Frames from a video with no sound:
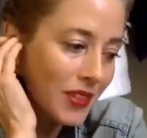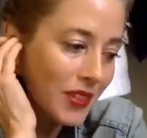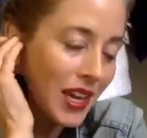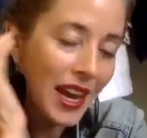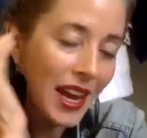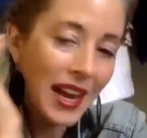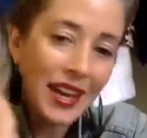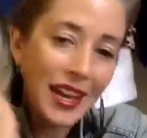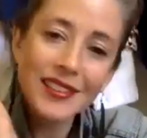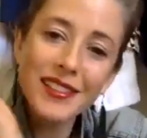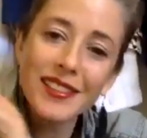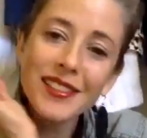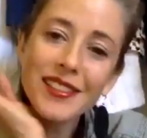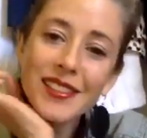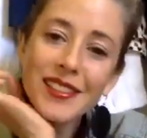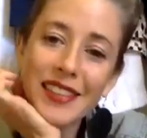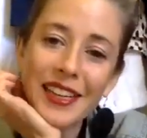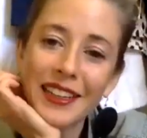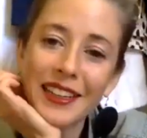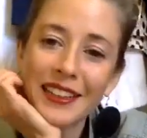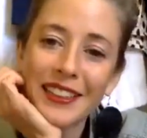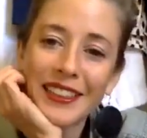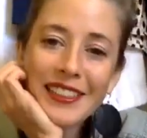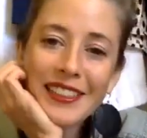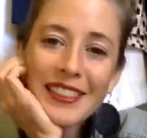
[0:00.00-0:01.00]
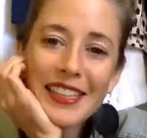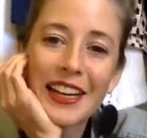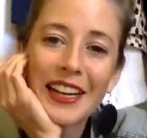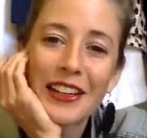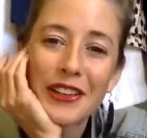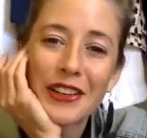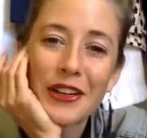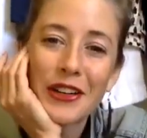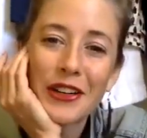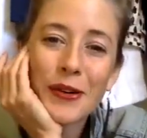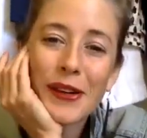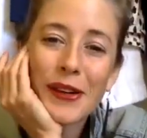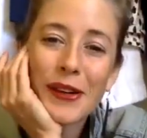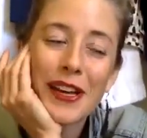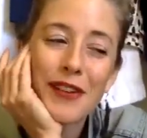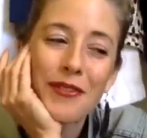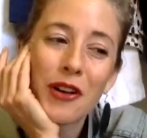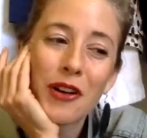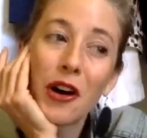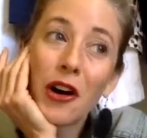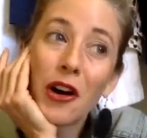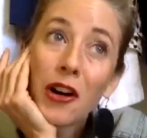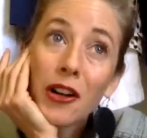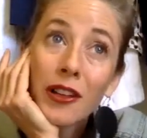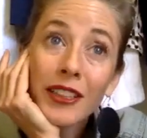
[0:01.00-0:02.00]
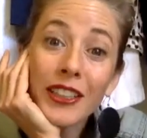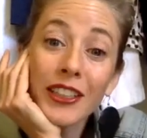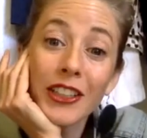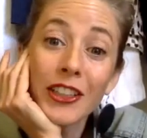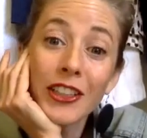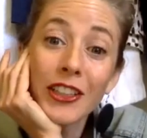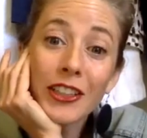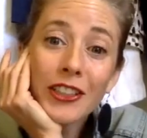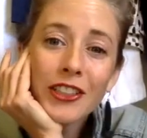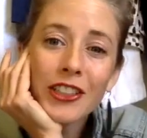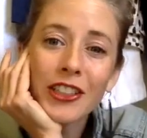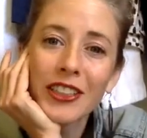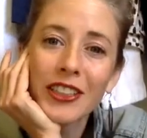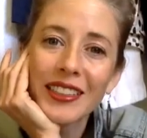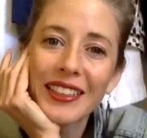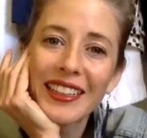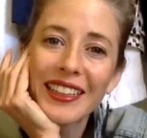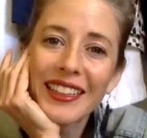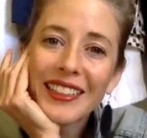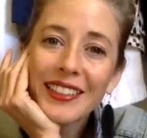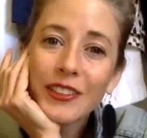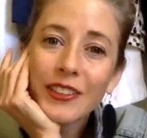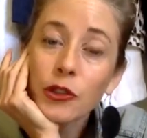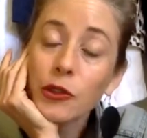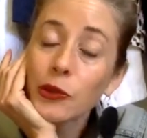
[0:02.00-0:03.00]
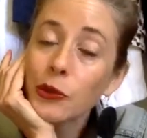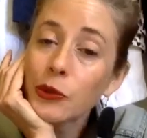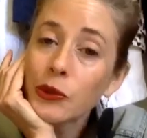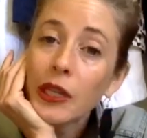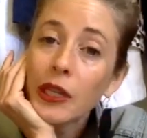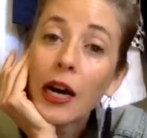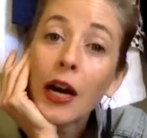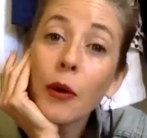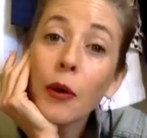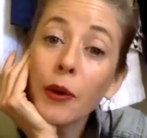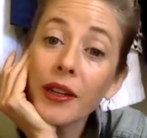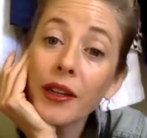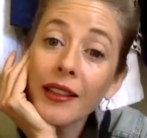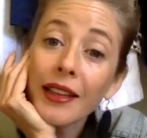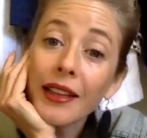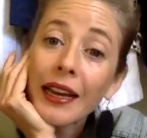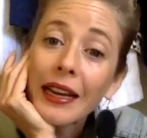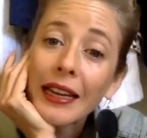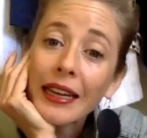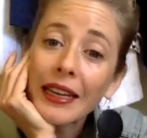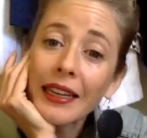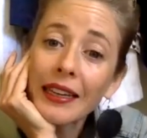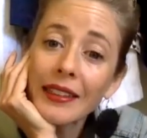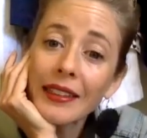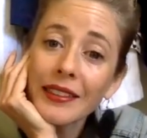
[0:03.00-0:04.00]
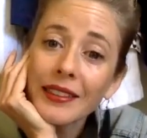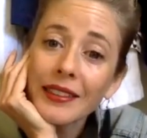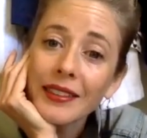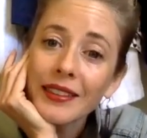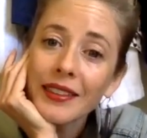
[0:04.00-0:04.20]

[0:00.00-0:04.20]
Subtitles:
as stylists, I know we have all encouraged our clients to not wear leggings.